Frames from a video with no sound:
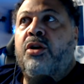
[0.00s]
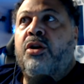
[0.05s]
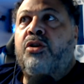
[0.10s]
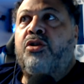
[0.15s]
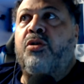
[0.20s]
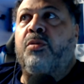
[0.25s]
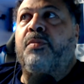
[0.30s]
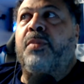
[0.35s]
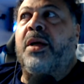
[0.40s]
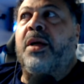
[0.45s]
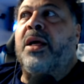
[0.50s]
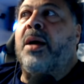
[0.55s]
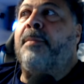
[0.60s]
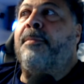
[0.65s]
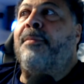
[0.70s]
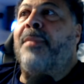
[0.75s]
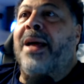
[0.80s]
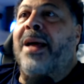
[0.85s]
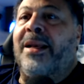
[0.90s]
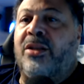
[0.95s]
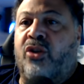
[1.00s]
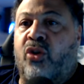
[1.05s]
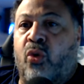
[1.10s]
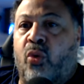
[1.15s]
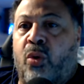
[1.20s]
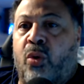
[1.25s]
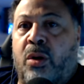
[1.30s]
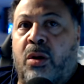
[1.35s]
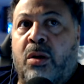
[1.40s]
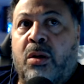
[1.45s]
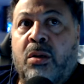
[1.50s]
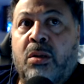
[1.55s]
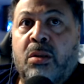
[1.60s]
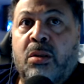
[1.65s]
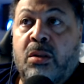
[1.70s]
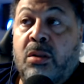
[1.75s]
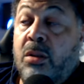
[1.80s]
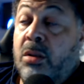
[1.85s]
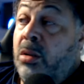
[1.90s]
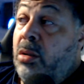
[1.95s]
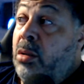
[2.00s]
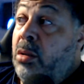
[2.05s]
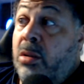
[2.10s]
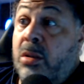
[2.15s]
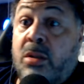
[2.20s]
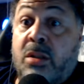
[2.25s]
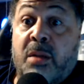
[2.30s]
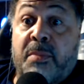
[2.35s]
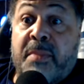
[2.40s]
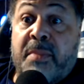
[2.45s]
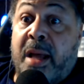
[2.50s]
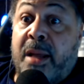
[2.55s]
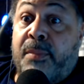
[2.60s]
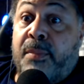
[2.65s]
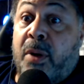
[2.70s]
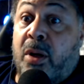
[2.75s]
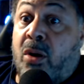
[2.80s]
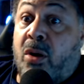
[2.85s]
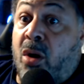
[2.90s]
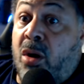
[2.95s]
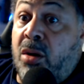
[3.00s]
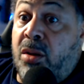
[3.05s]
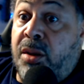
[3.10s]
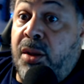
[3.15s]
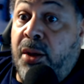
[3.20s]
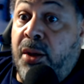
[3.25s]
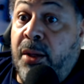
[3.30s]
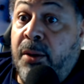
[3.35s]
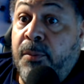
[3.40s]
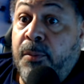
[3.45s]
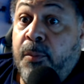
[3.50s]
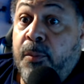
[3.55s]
to be a mentor to Mike McCarthy